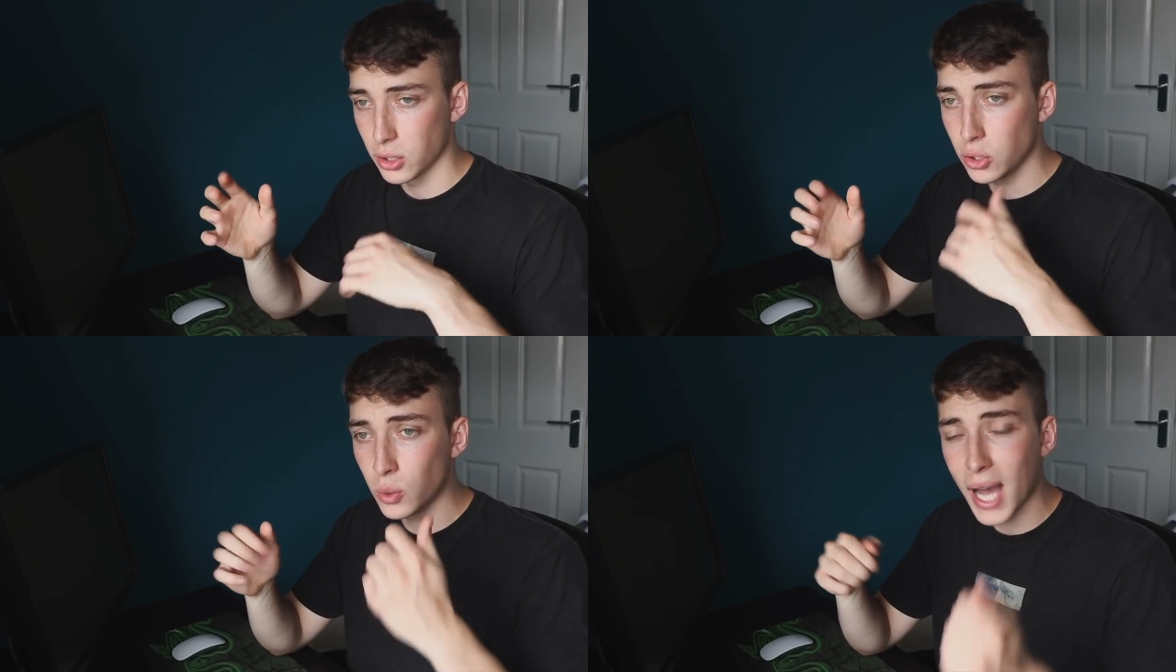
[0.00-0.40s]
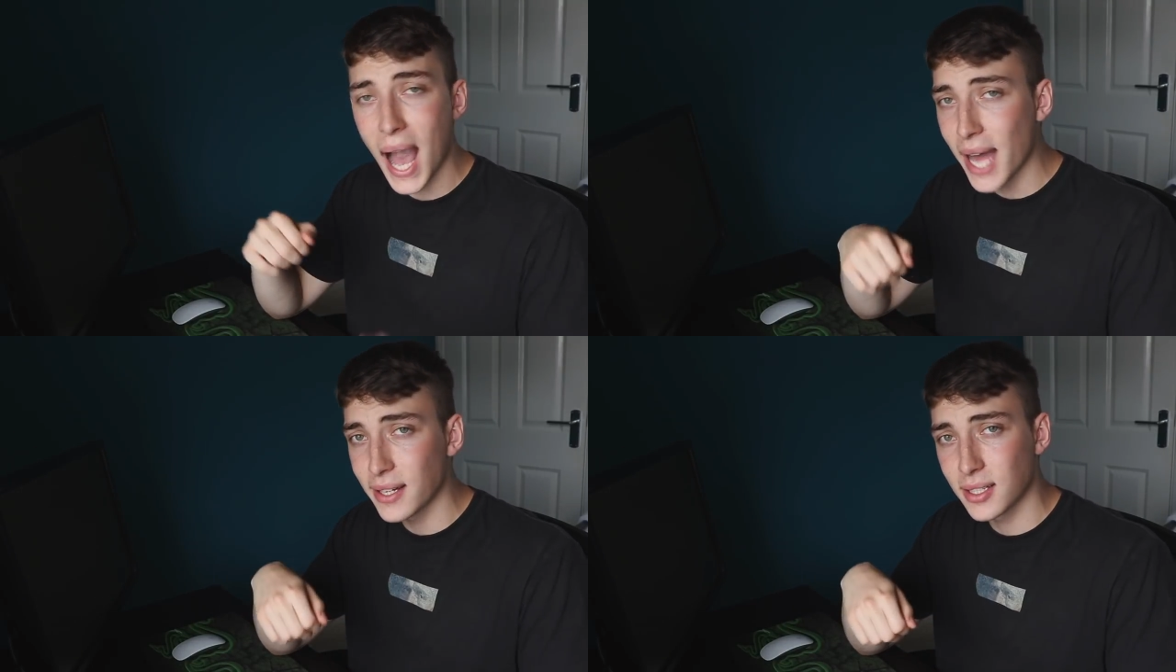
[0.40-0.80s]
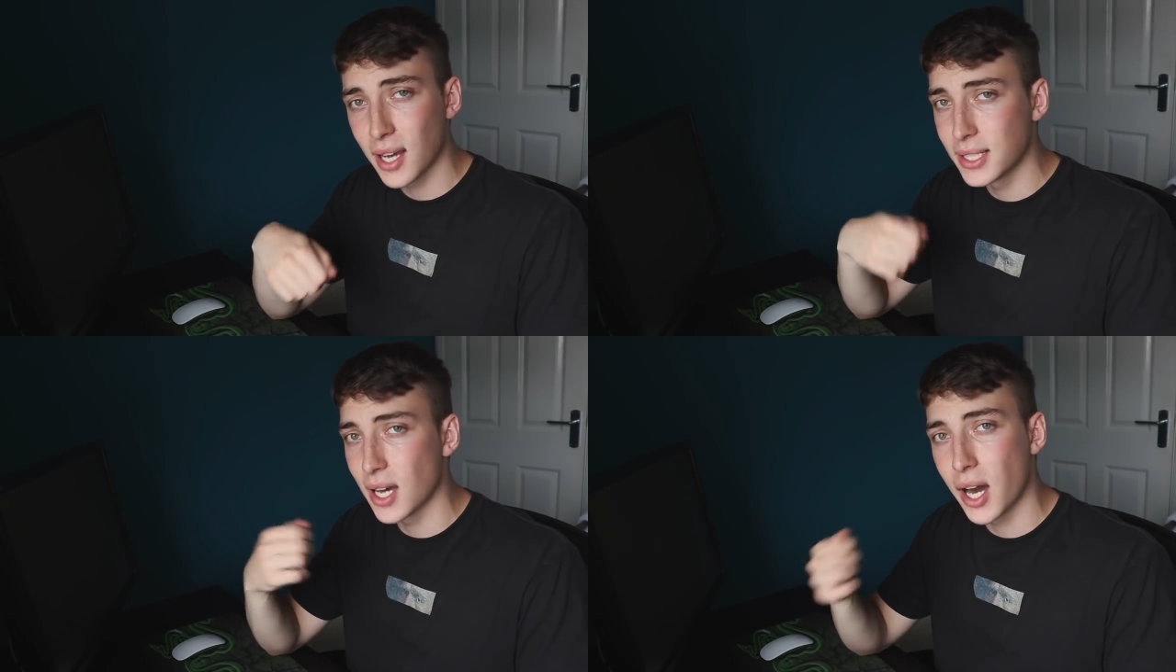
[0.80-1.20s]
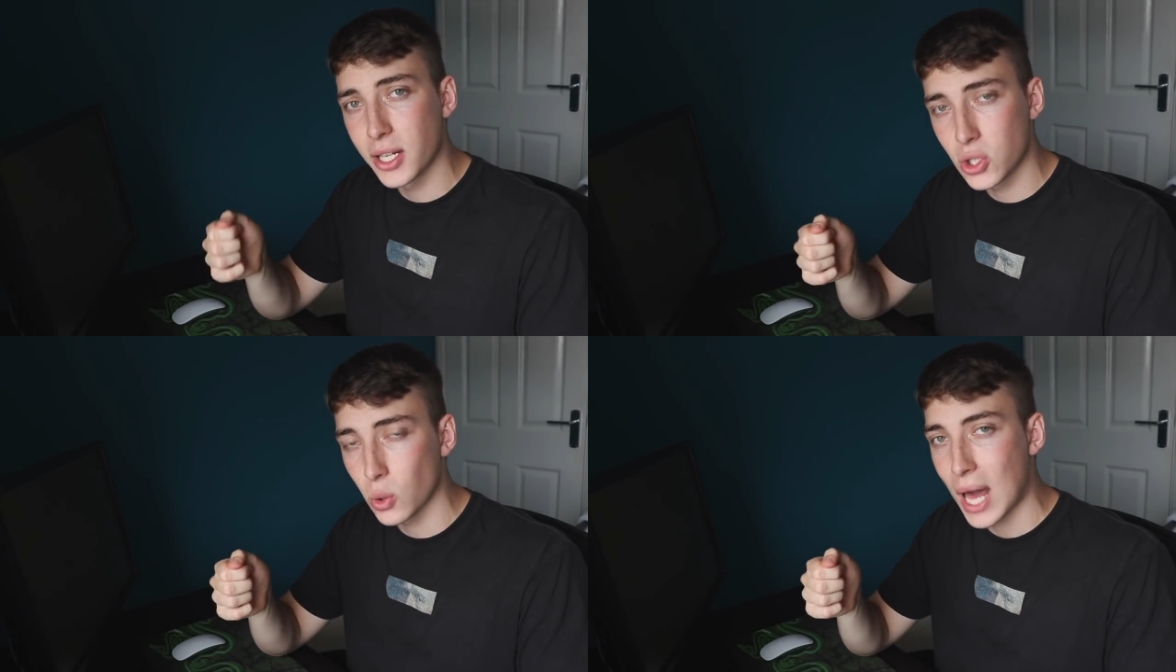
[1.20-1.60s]
You can decide to
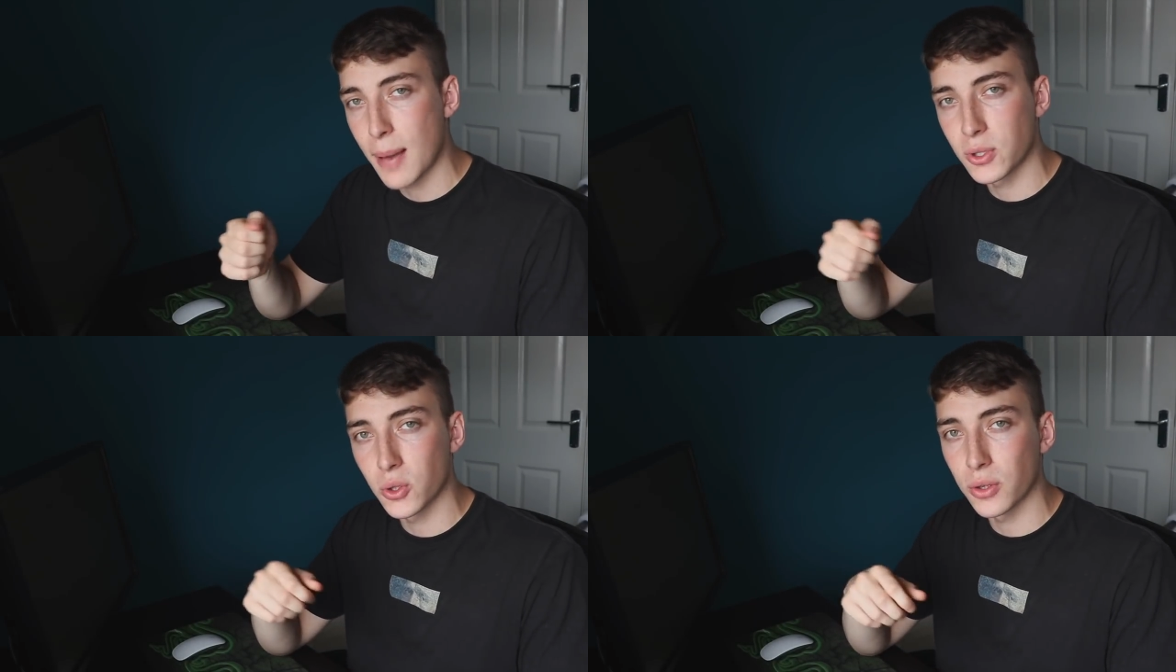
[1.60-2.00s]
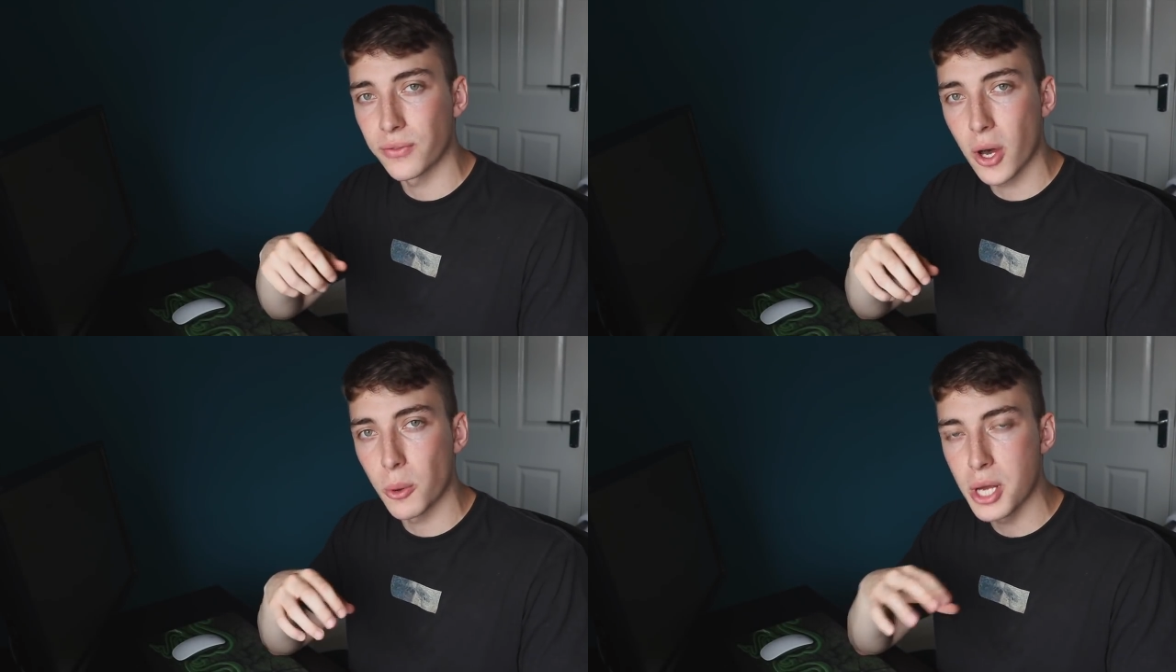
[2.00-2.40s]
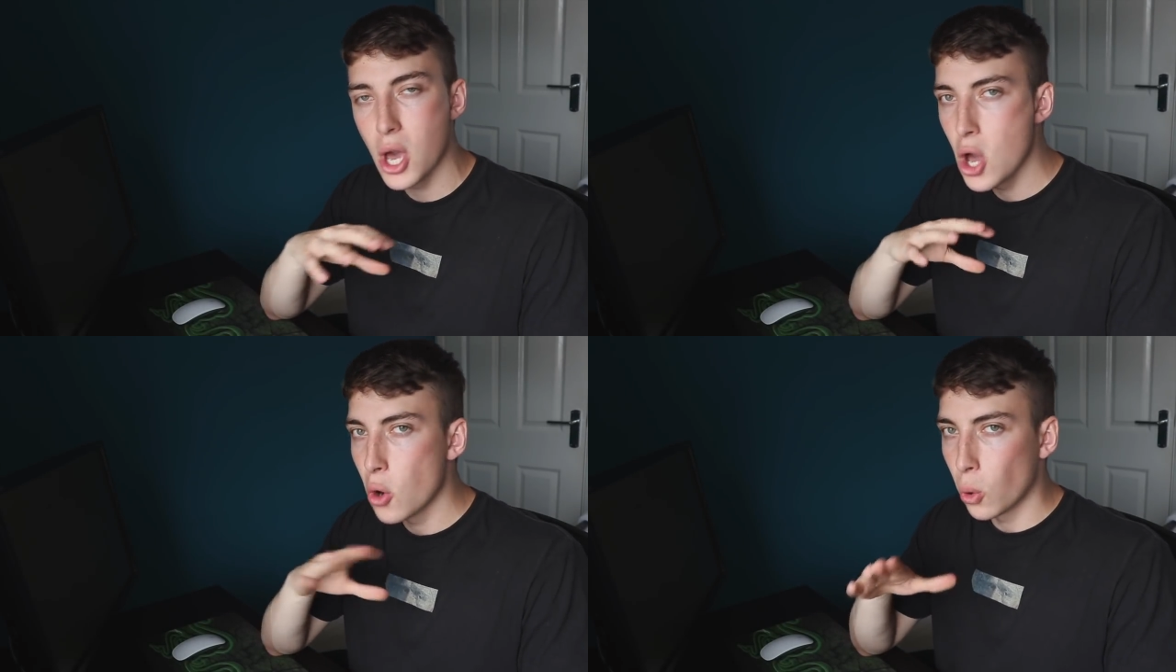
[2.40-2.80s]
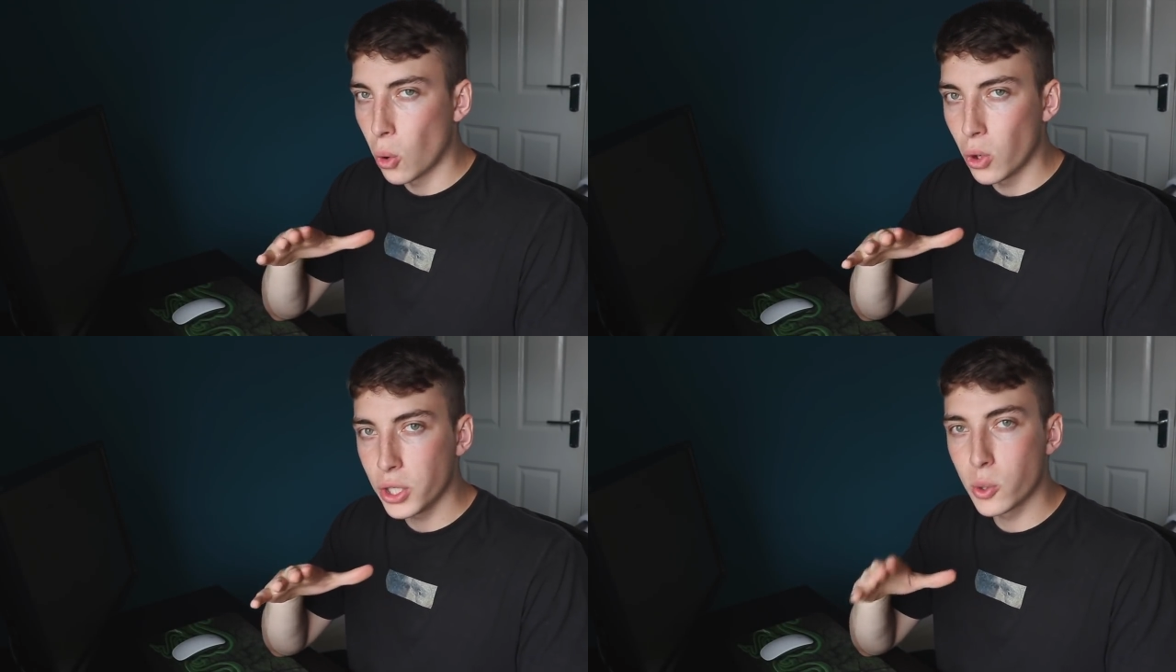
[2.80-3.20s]
uninstall apps on your phone,
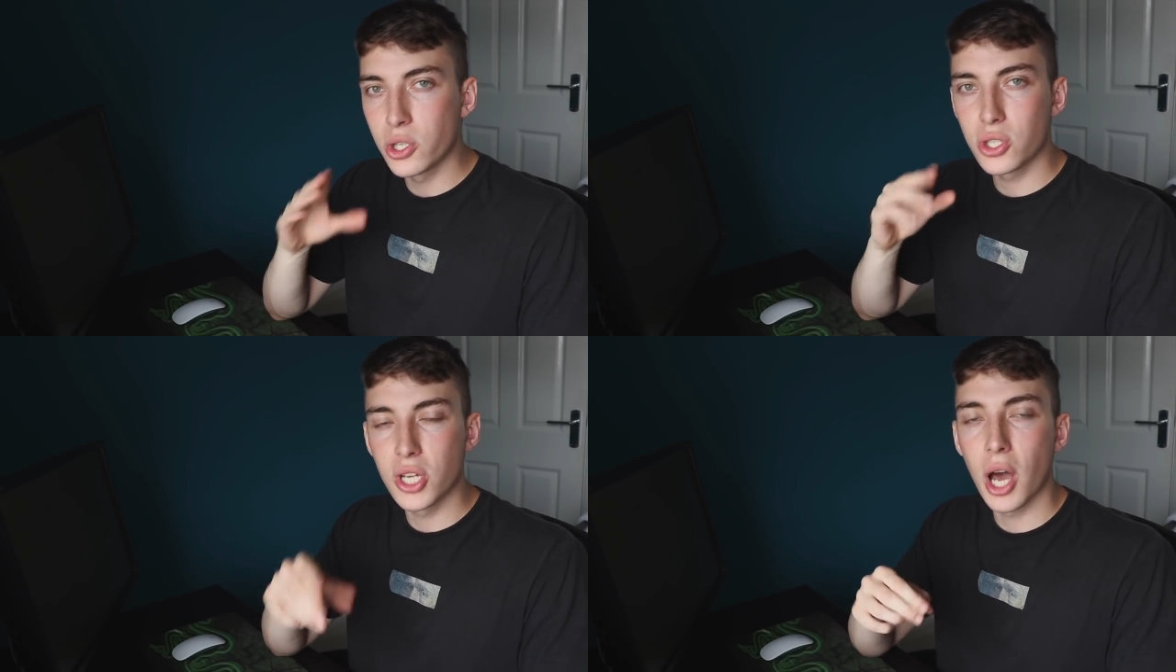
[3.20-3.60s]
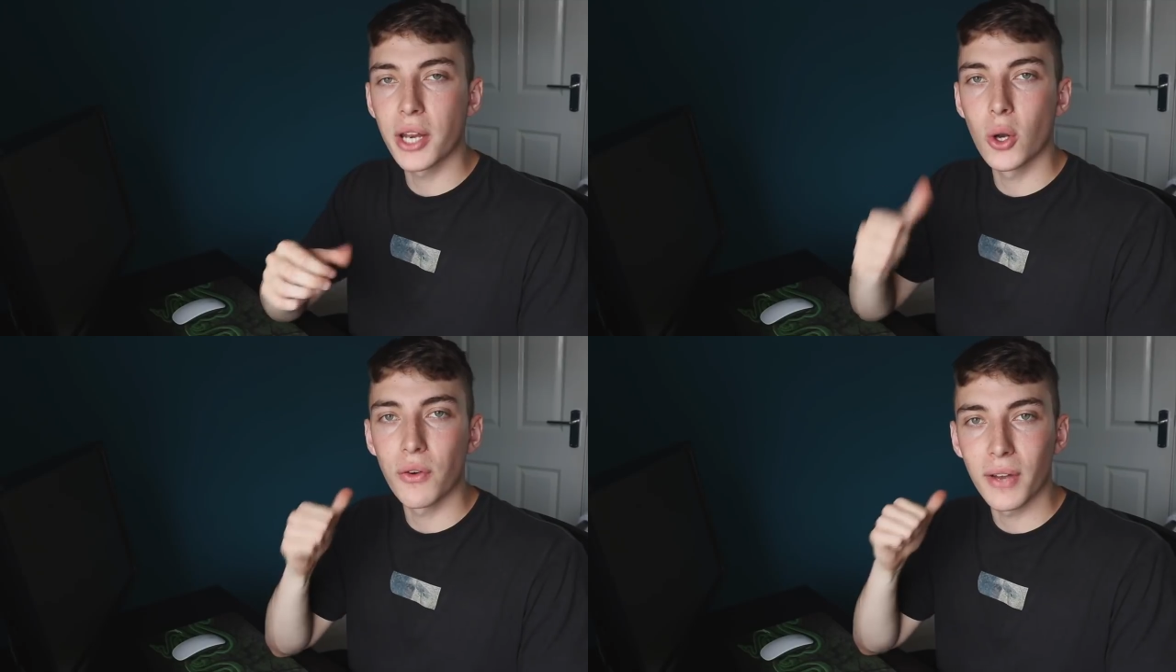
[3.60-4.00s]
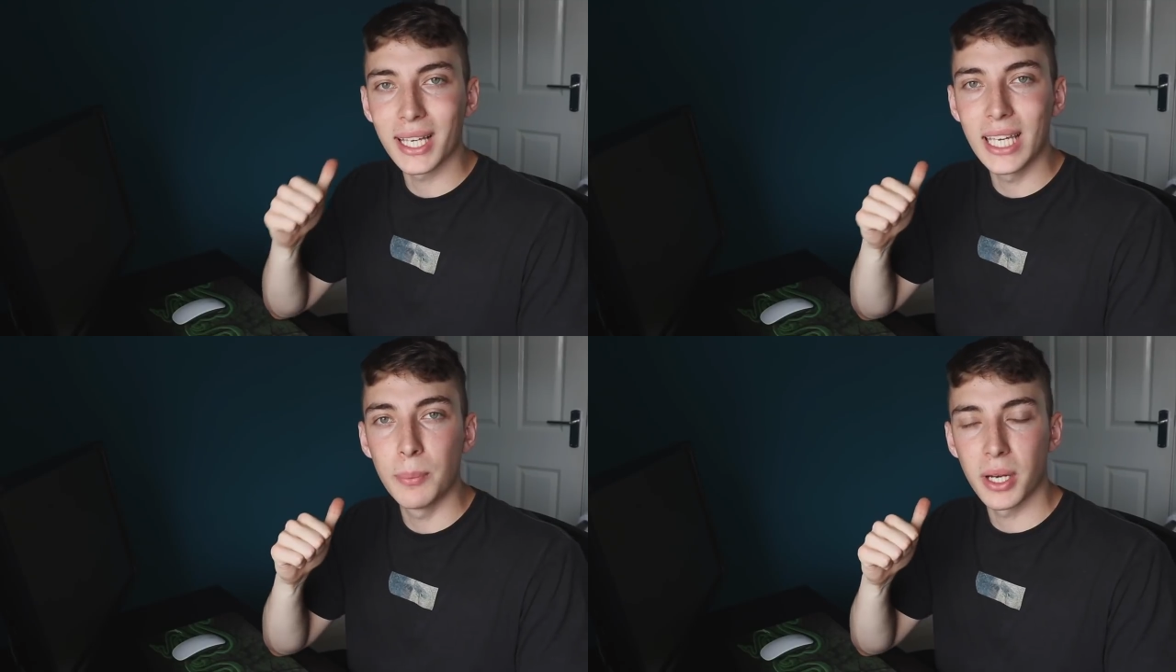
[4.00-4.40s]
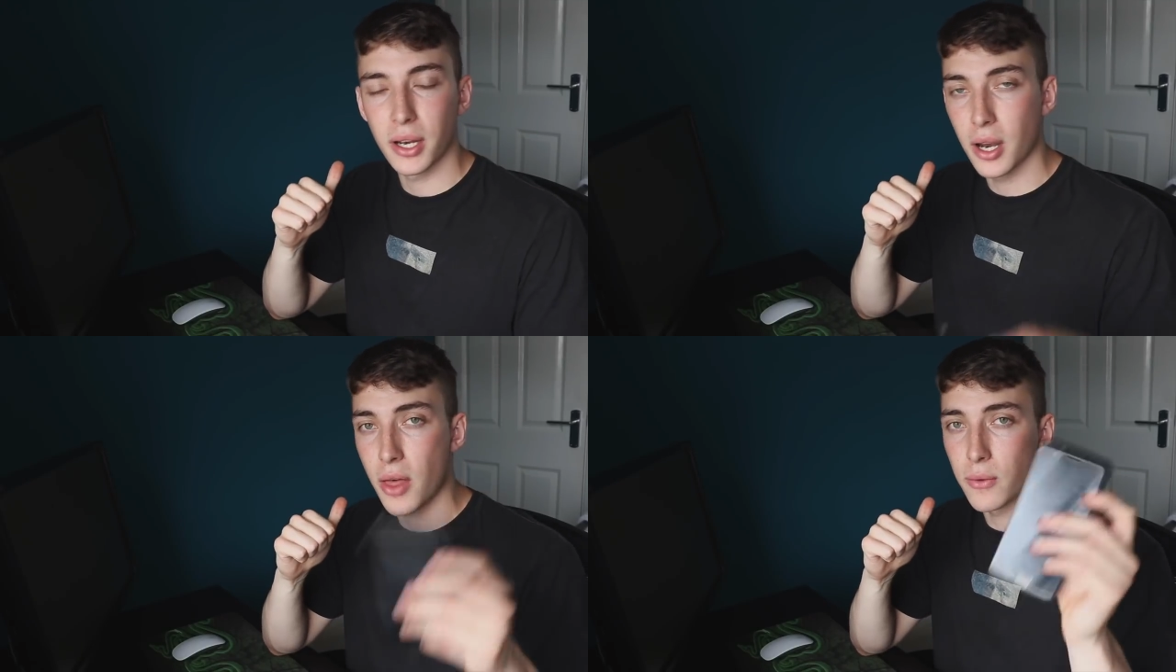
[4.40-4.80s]
or you can just turn it off and keep it in
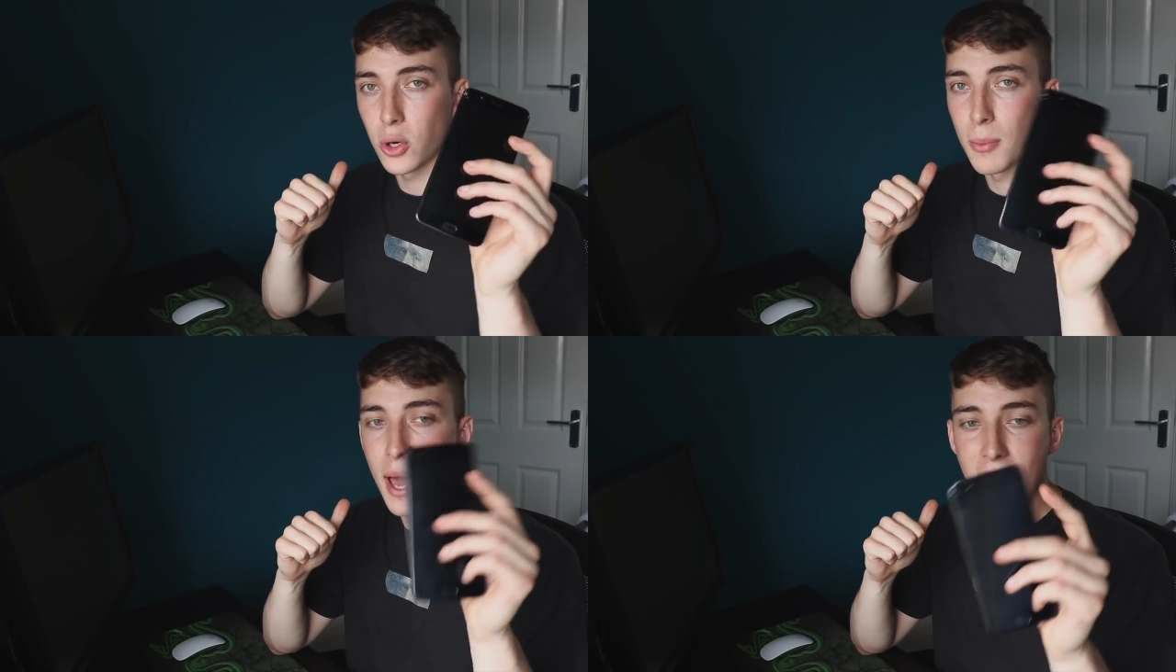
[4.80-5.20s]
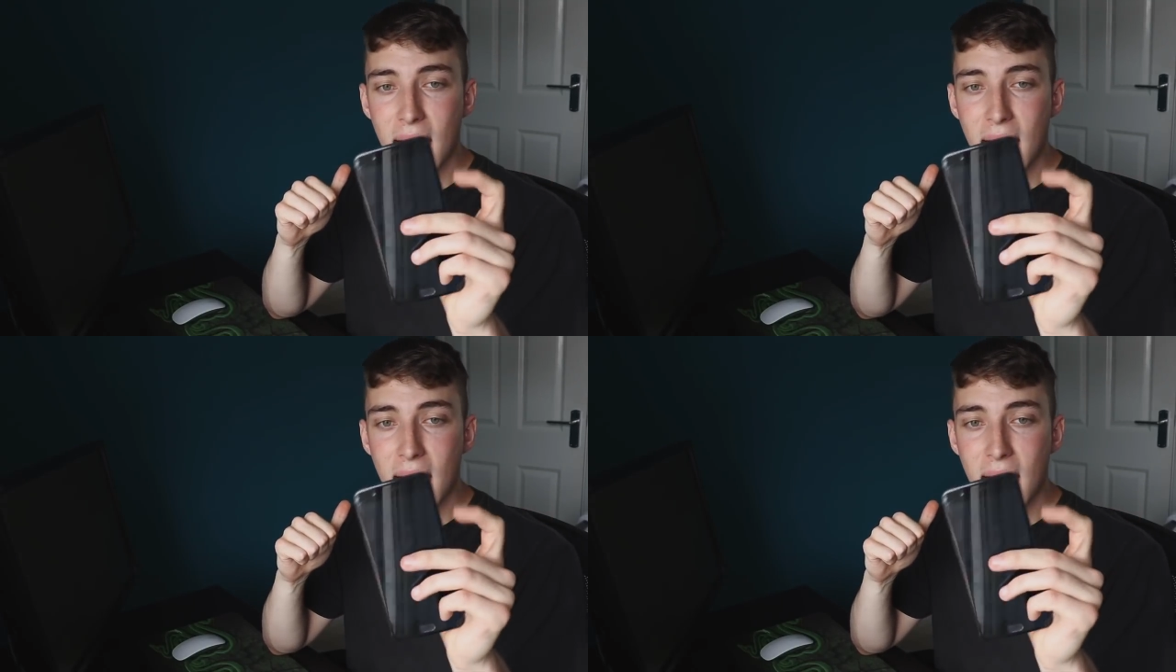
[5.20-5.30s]
another room.